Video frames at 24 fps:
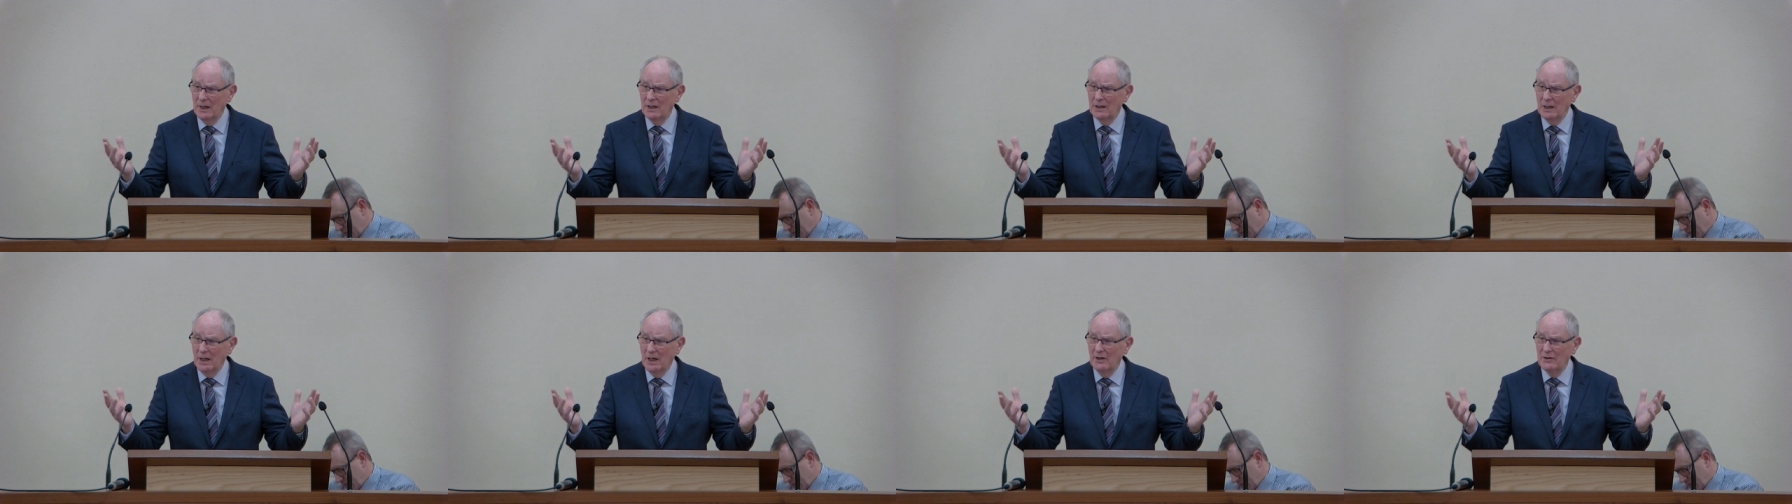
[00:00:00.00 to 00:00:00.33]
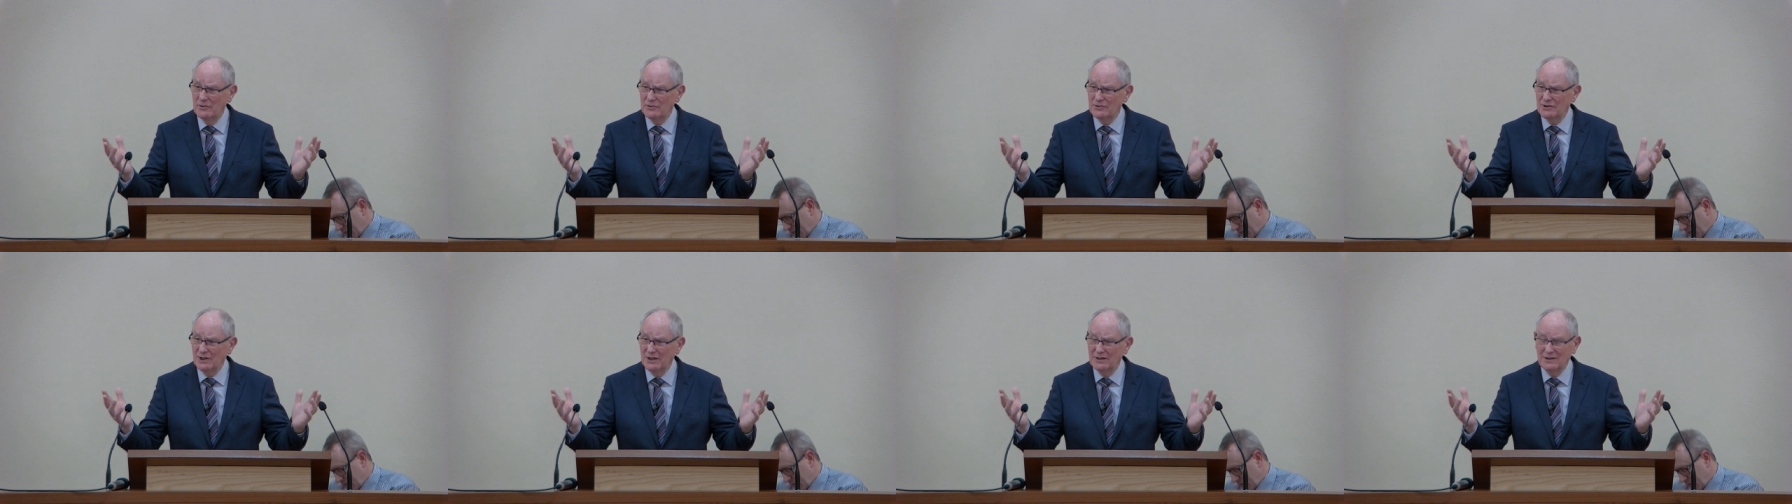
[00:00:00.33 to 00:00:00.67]

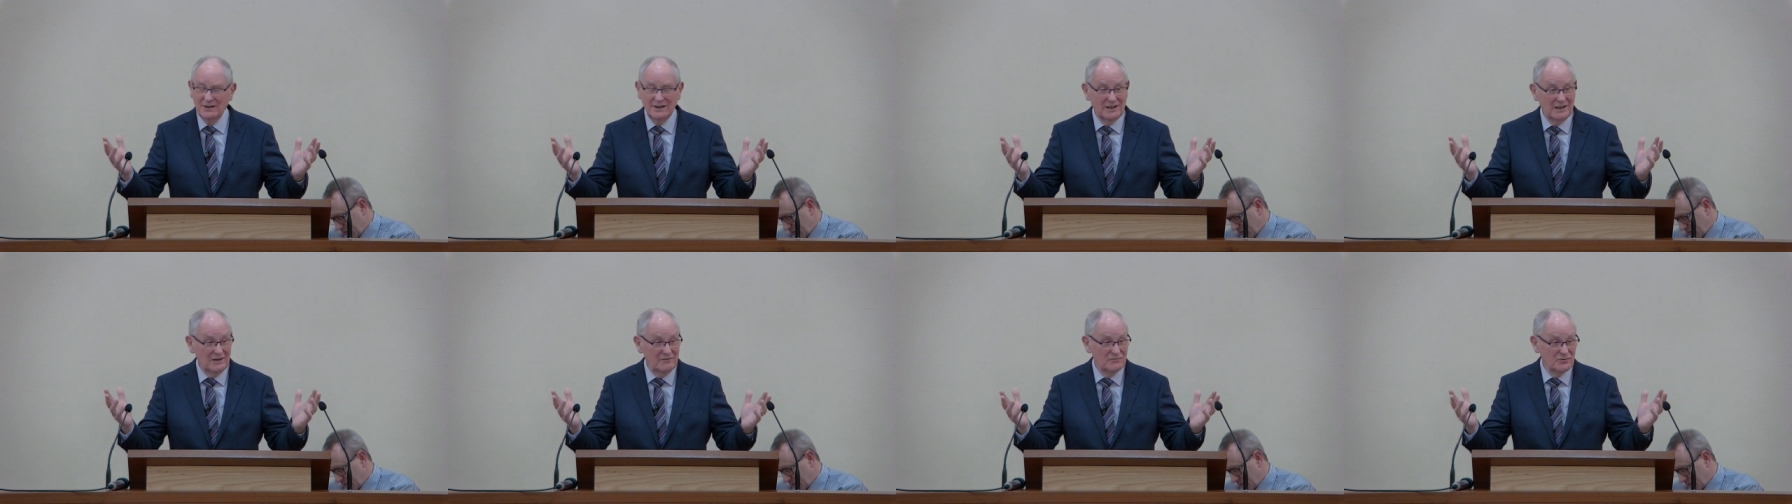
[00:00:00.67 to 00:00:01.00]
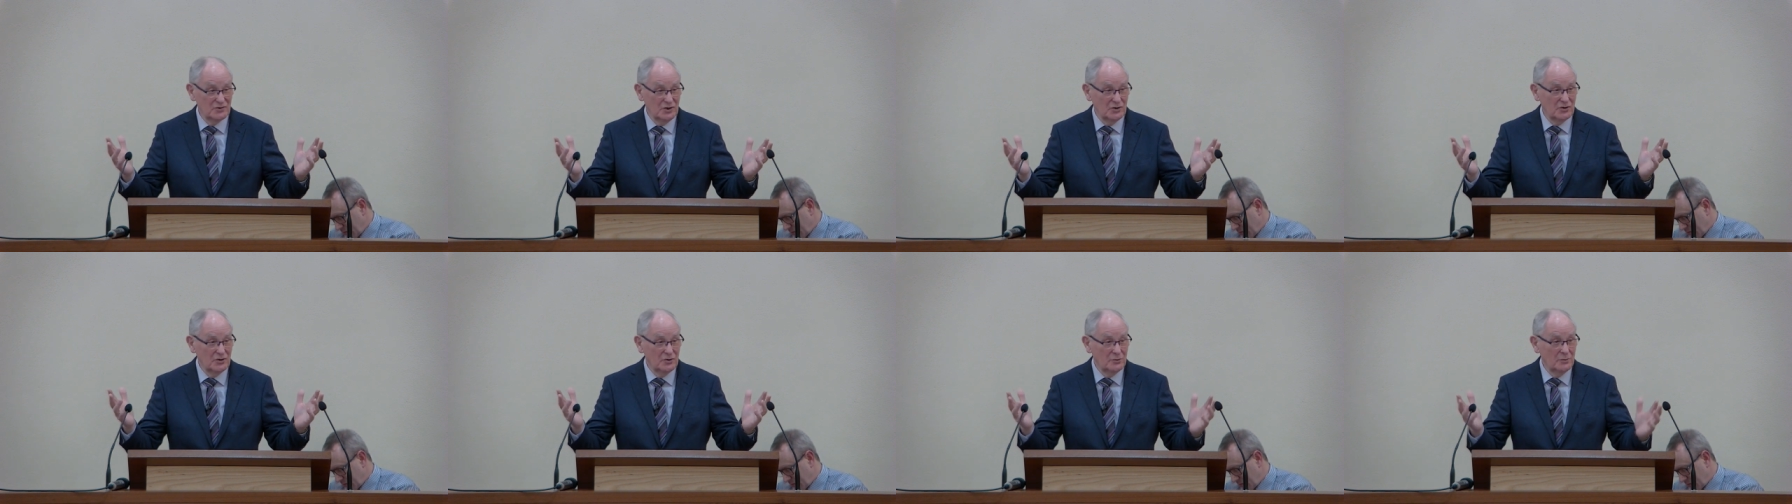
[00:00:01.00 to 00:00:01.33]
allows it and
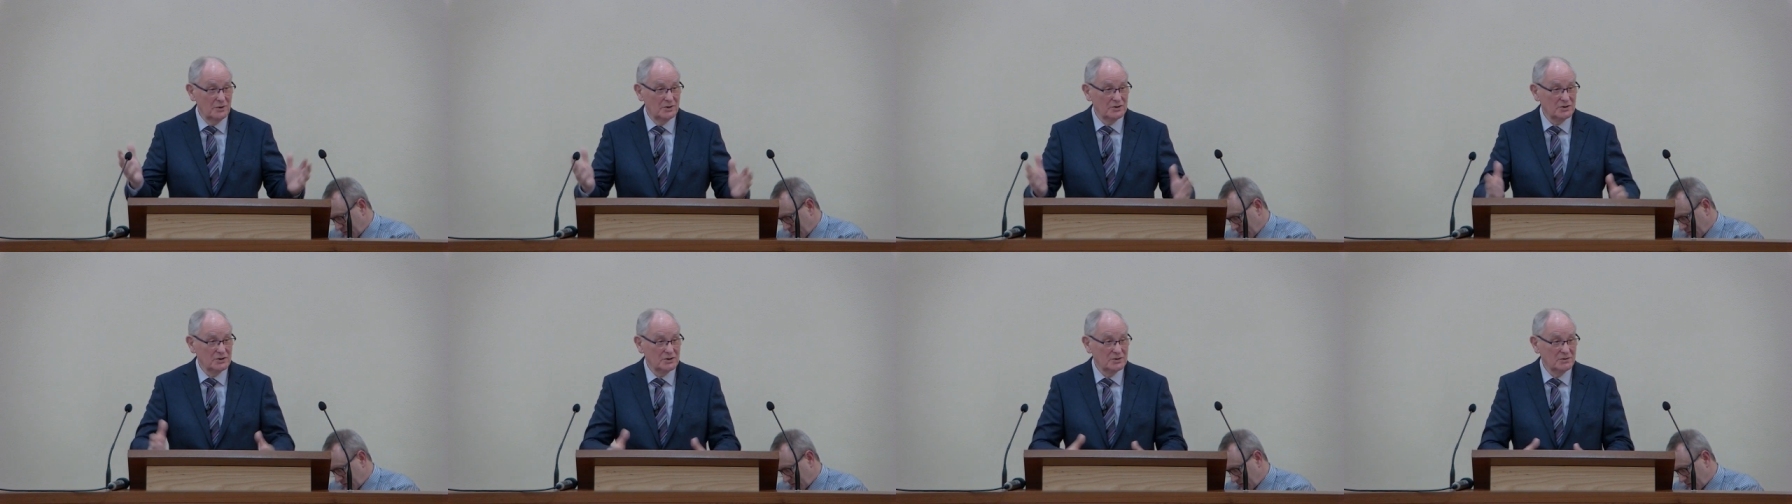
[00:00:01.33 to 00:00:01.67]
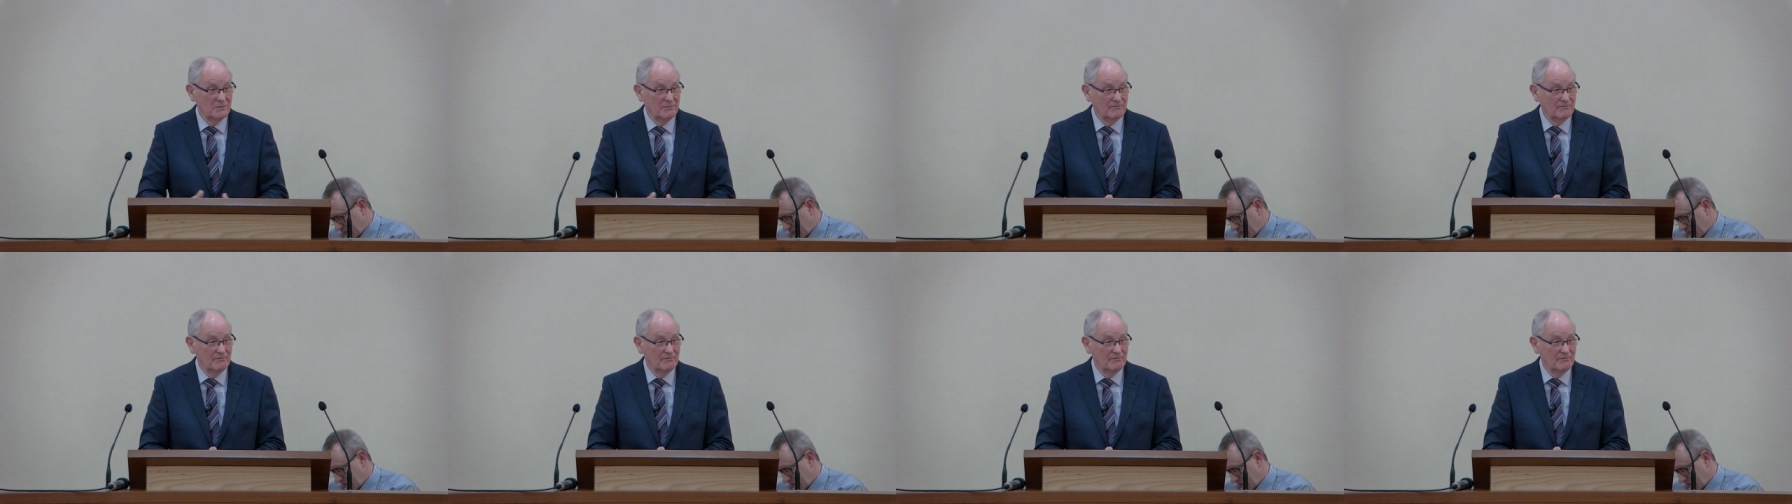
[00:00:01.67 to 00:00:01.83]
gives it to us.